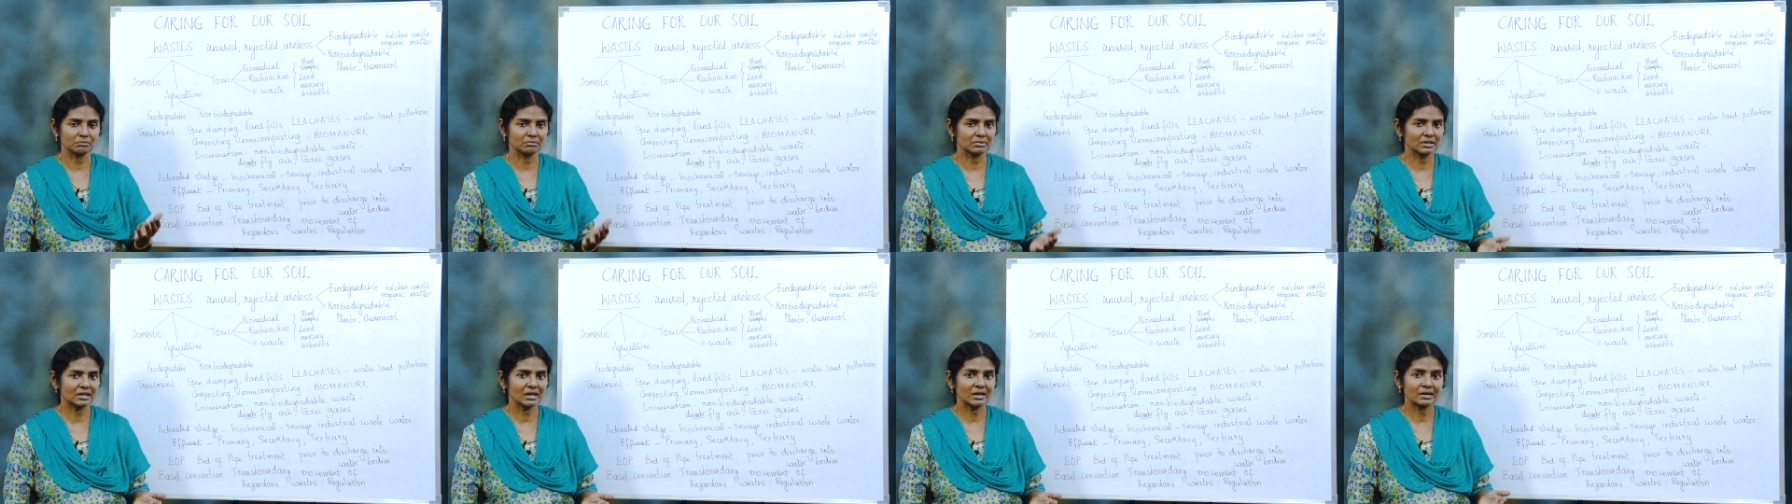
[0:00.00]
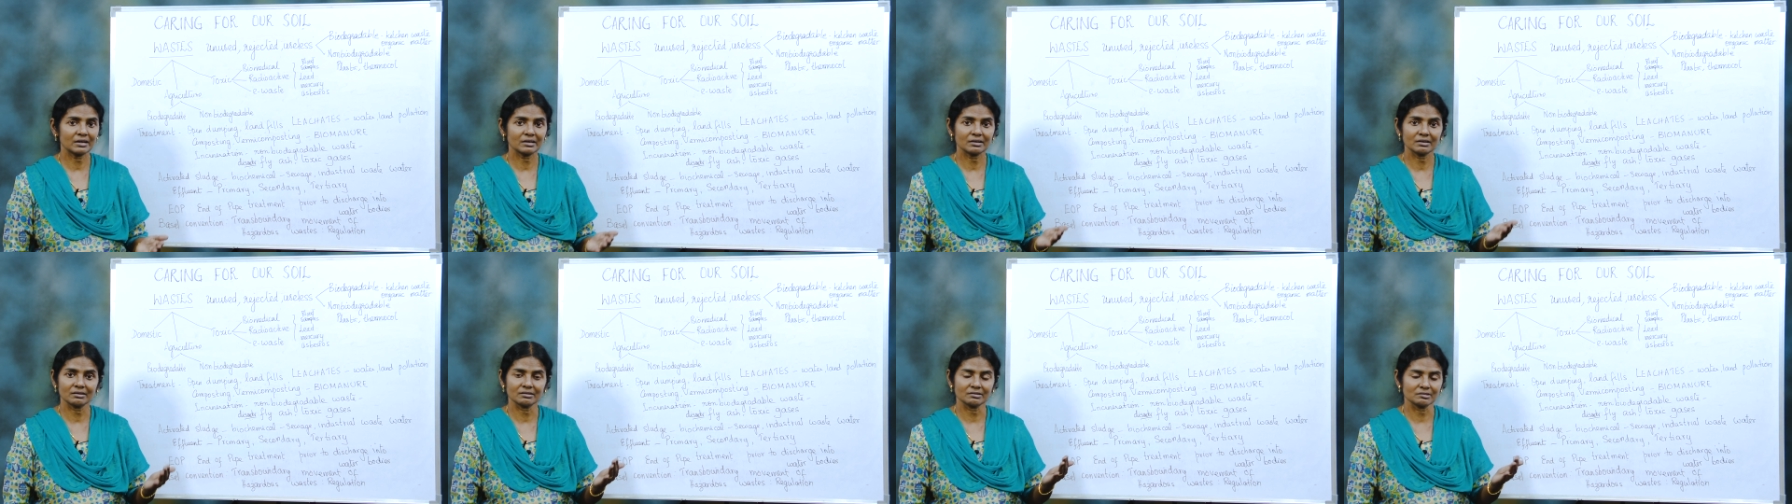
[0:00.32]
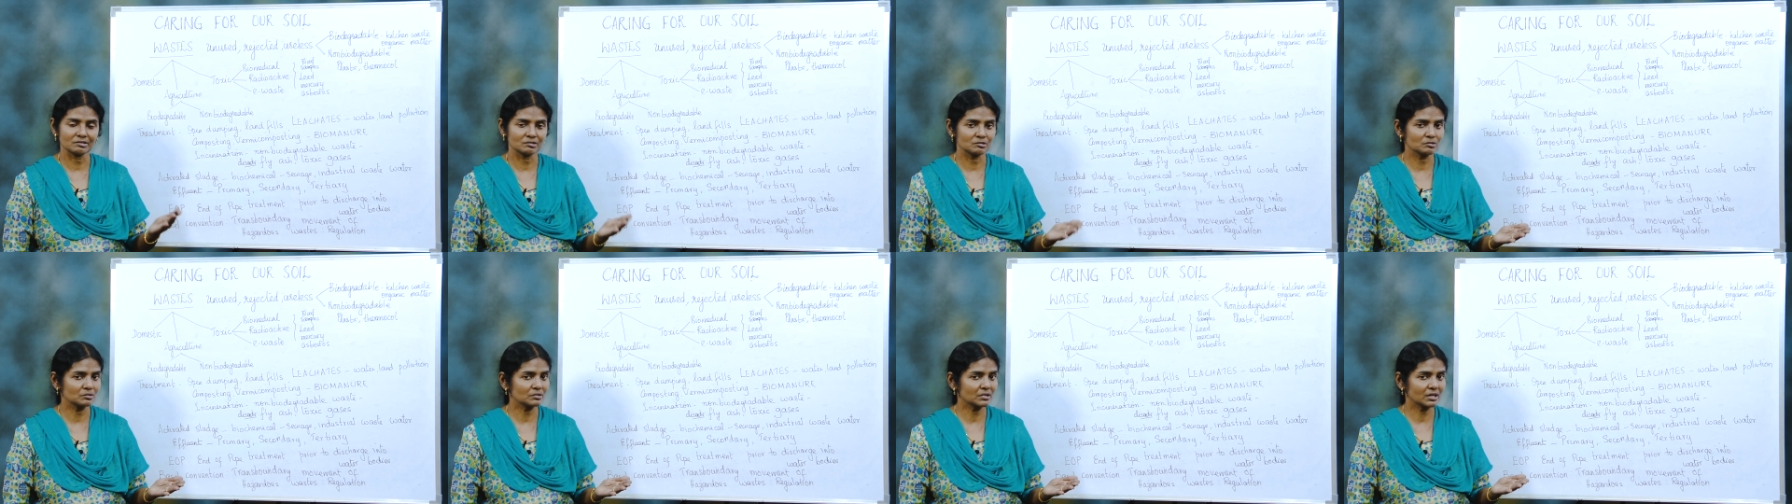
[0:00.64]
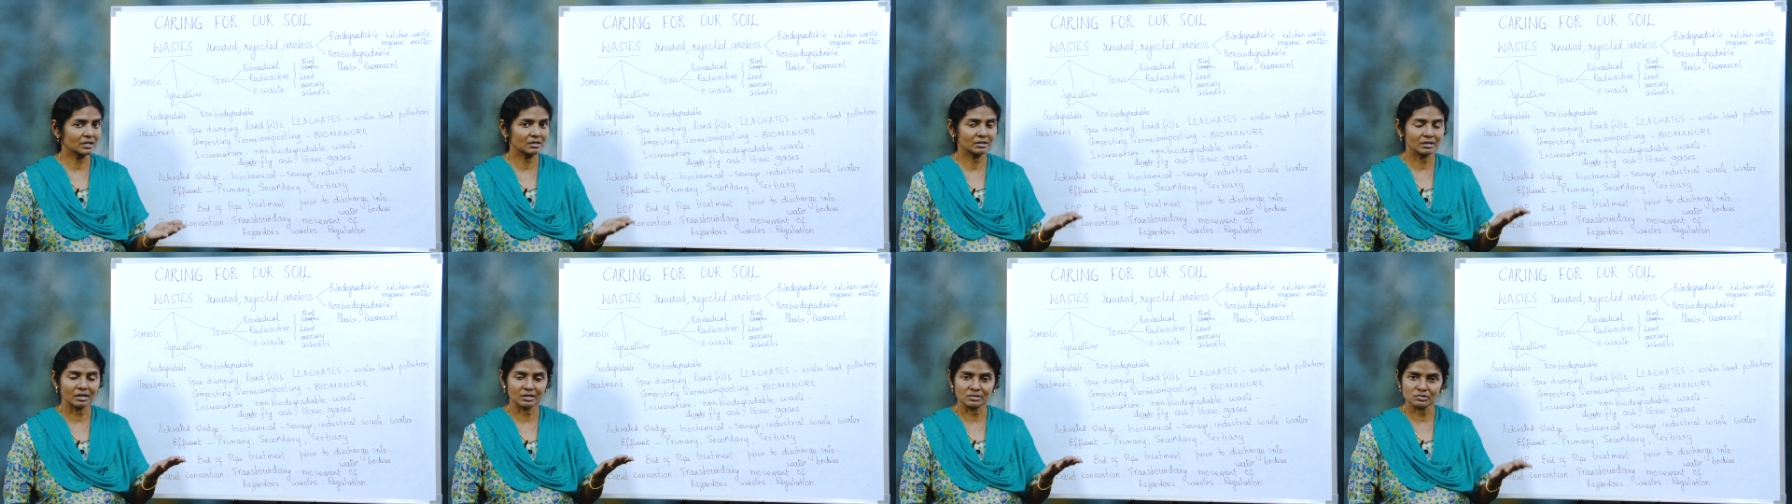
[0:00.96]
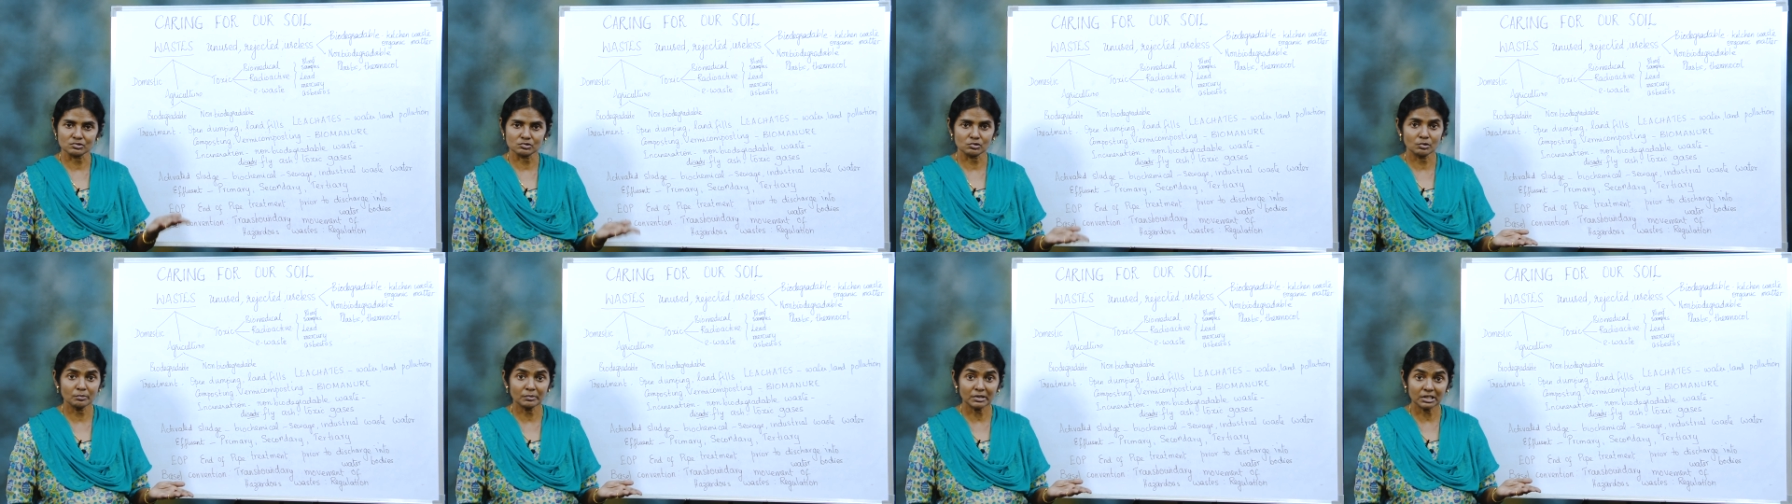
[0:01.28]
blood and urine and
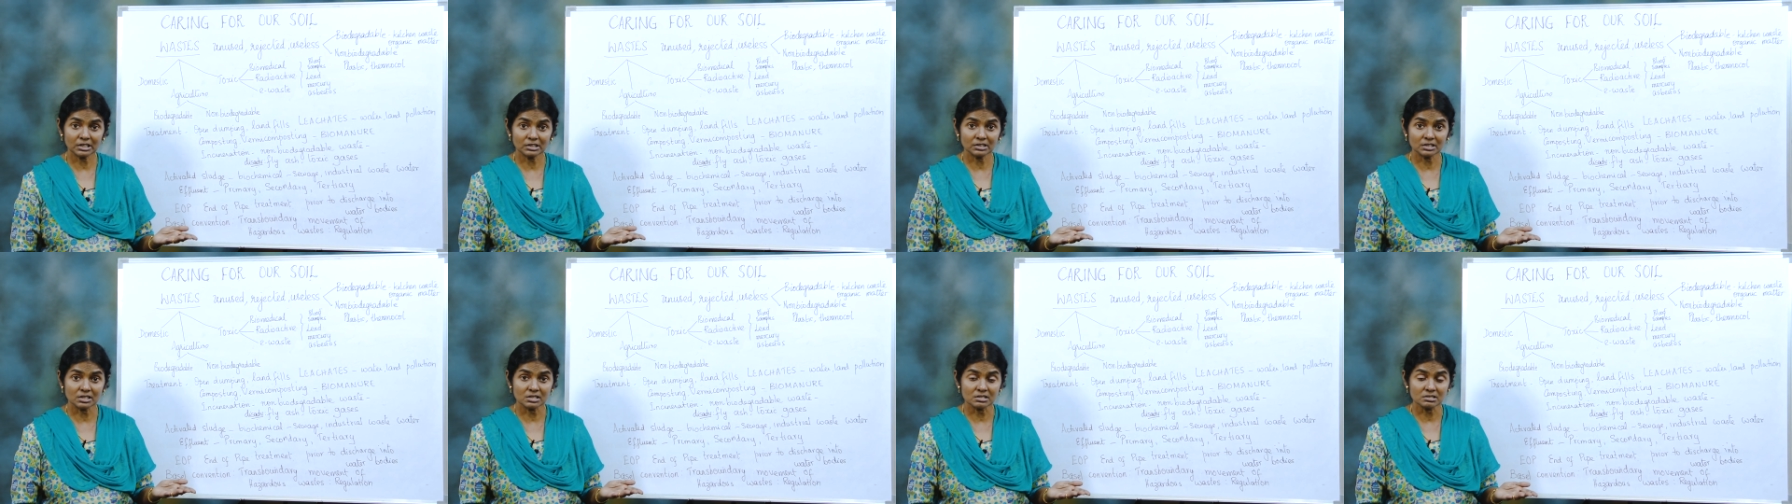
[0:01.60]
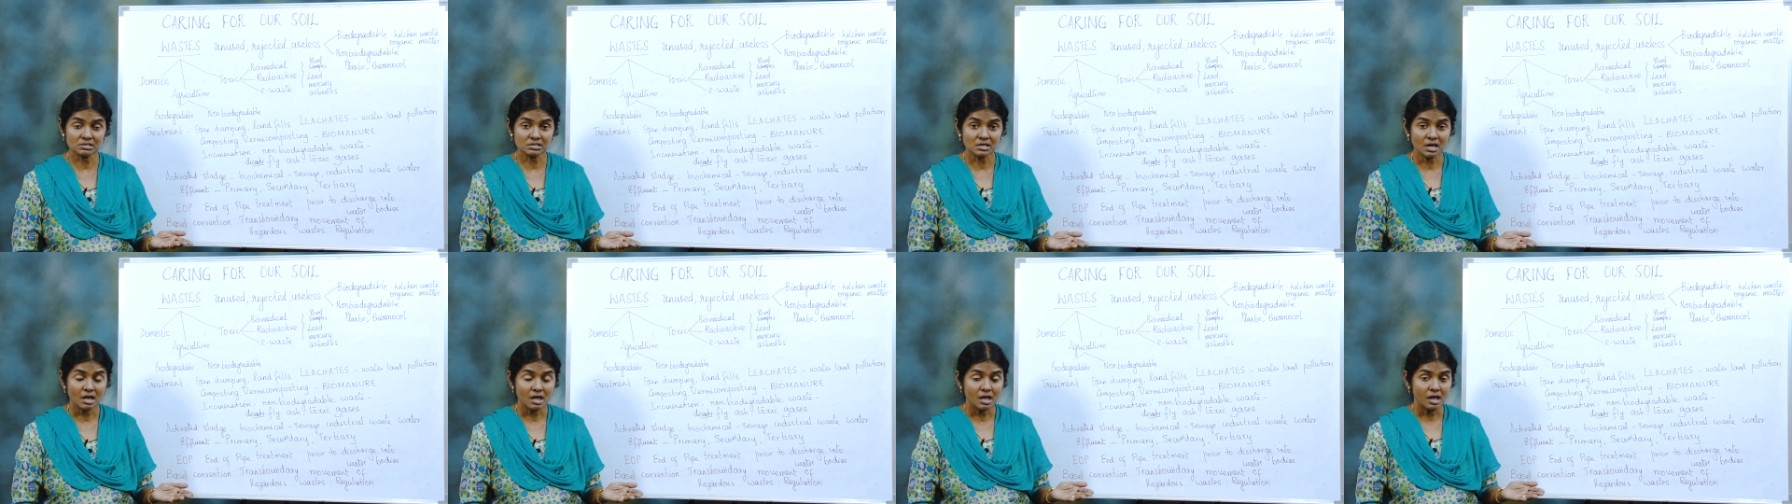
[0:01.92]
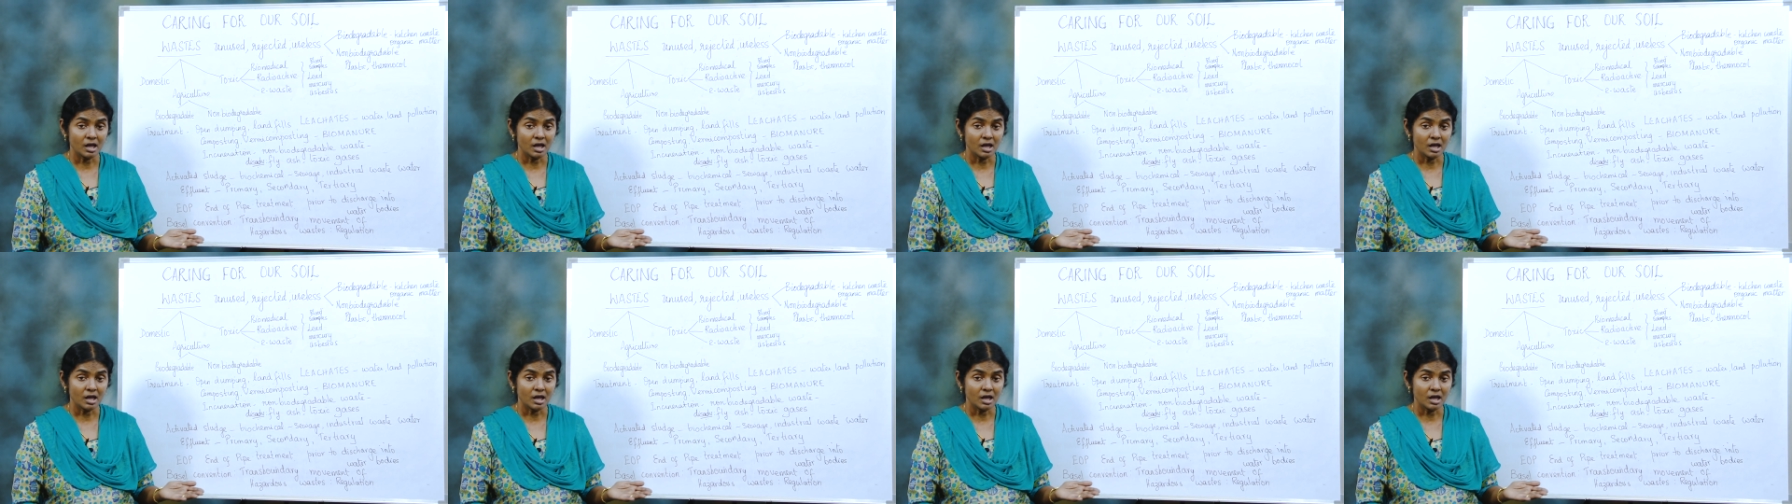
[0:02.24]
so many things.